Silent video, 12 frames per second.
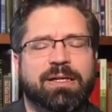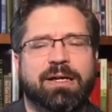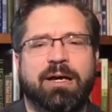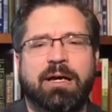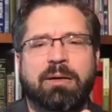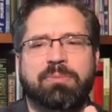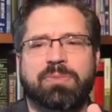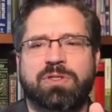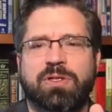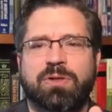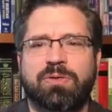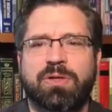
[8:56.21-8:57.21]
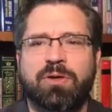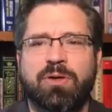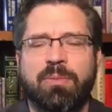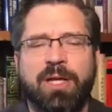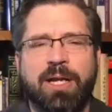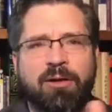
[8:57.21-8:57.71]
So, you know, I
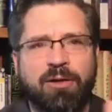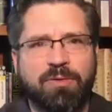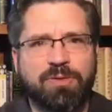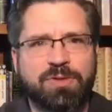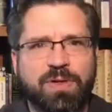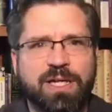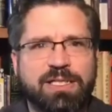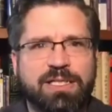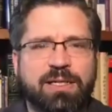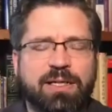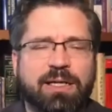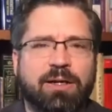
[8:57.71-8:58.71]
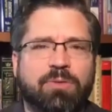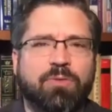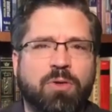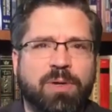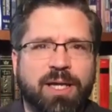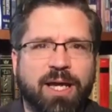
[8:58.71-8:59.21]
mean, Eric was raised in a
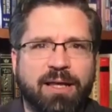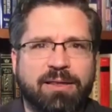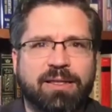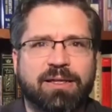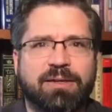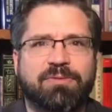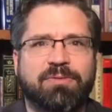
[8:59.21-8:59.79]
Roman Catholic